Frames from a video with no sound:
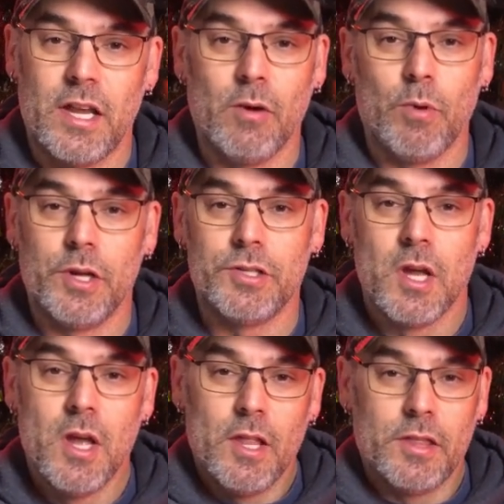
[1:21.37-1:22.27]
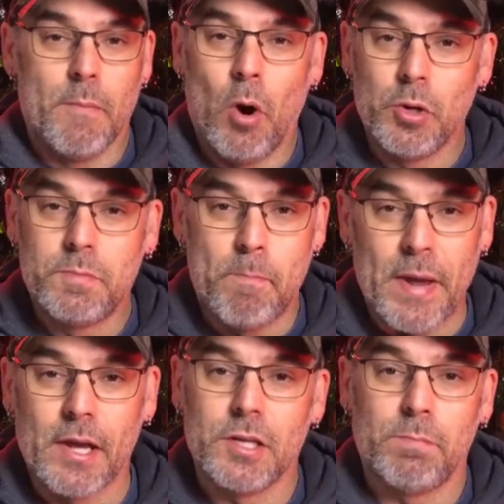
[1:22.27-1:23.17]
It was the most
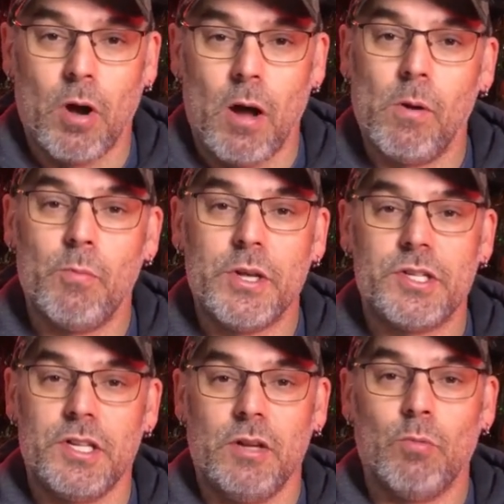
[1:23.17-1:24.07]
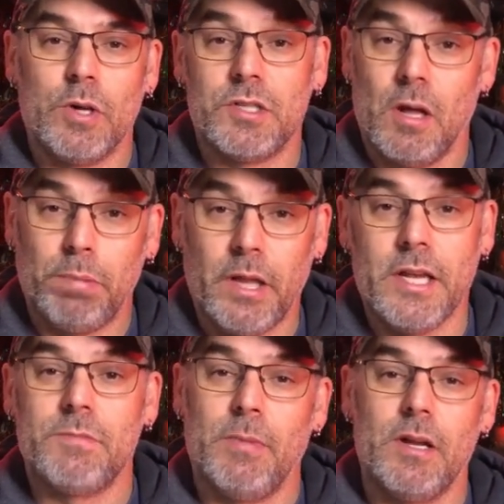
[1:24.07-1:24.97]
biggest problem we've seen was the
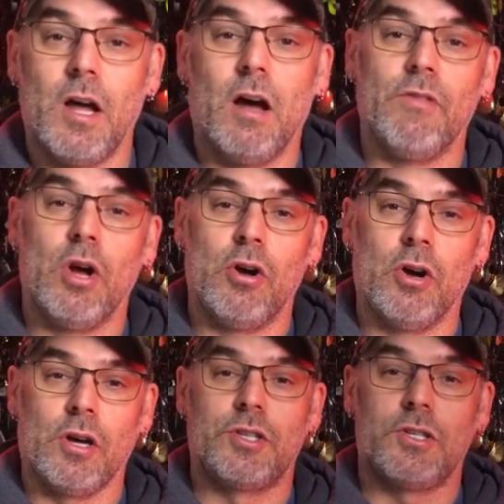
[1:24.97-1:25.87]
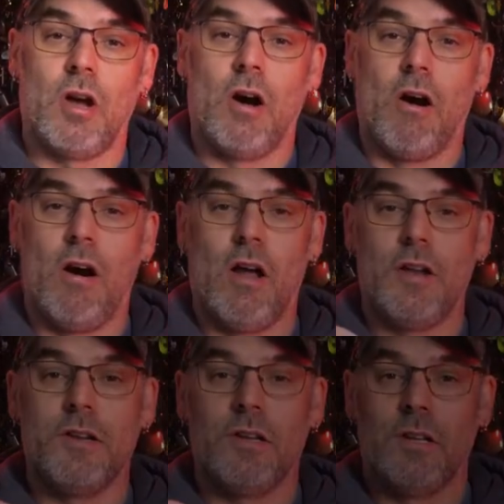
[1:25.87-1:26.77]
placement of the hooks
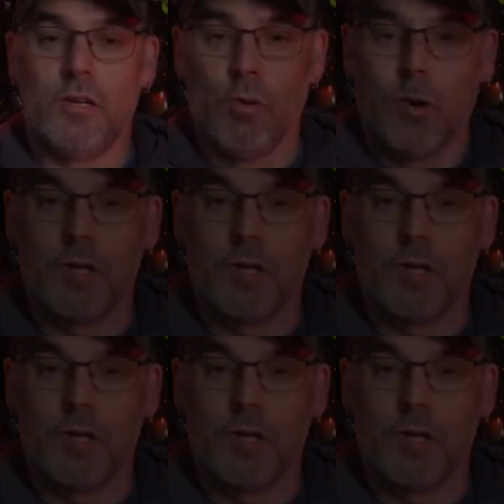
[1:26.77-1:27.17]
on your